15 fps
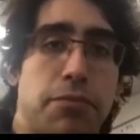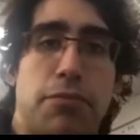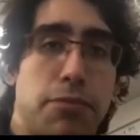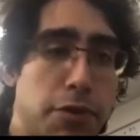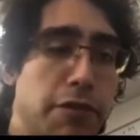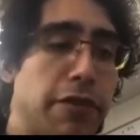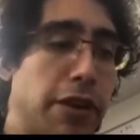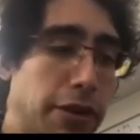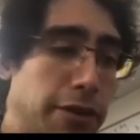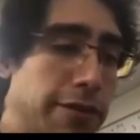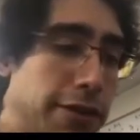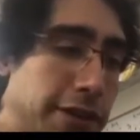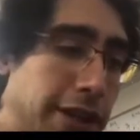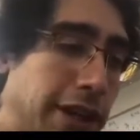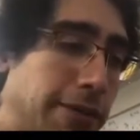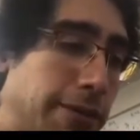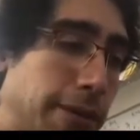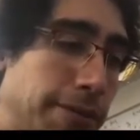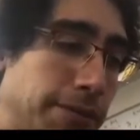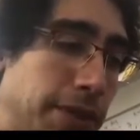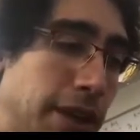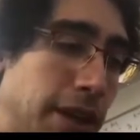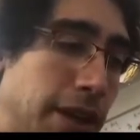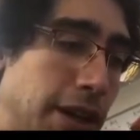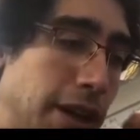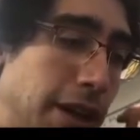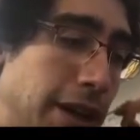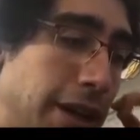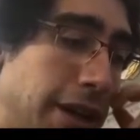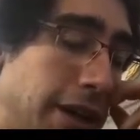the value of the type.
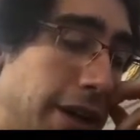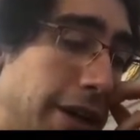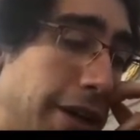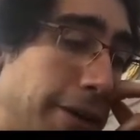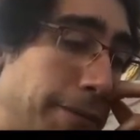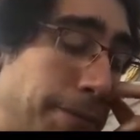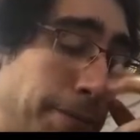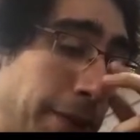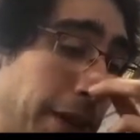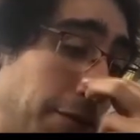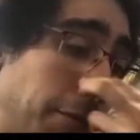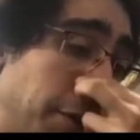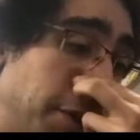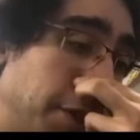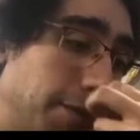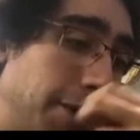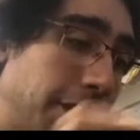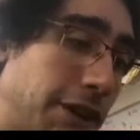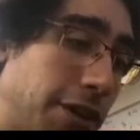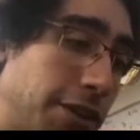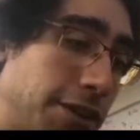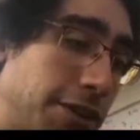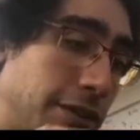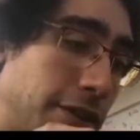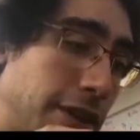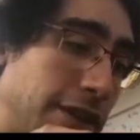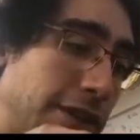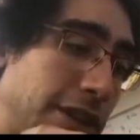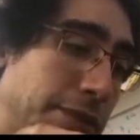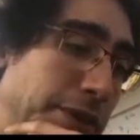It works because this
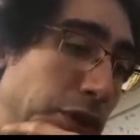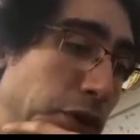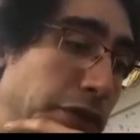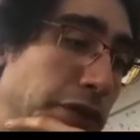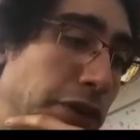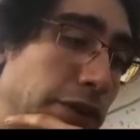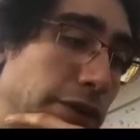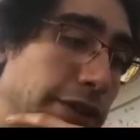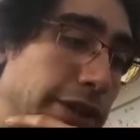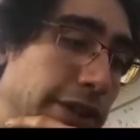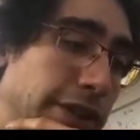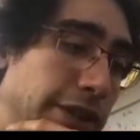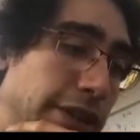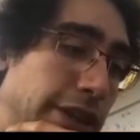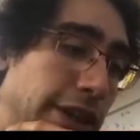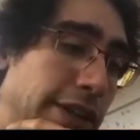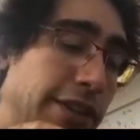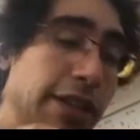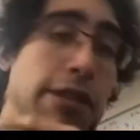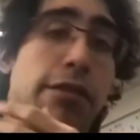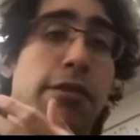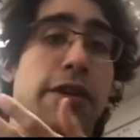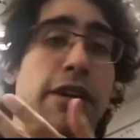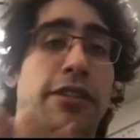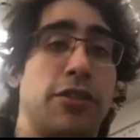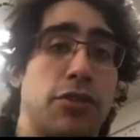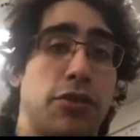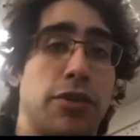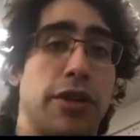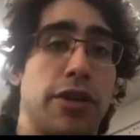can be overloaded as either a
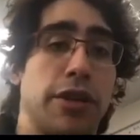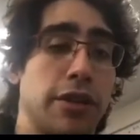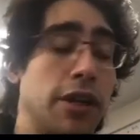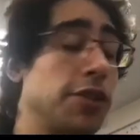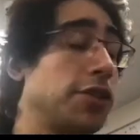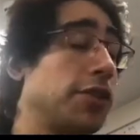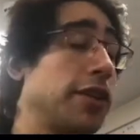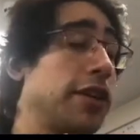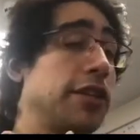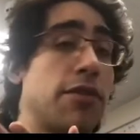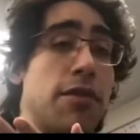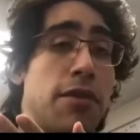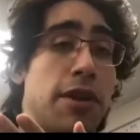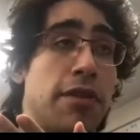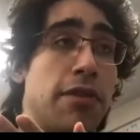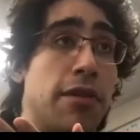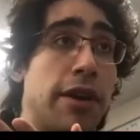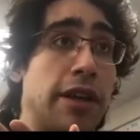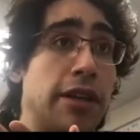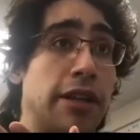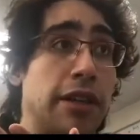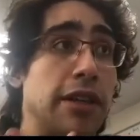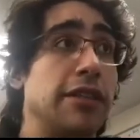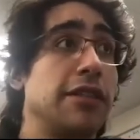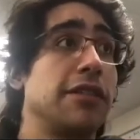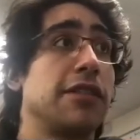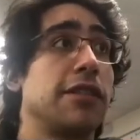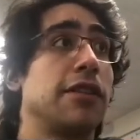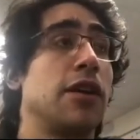string, either a list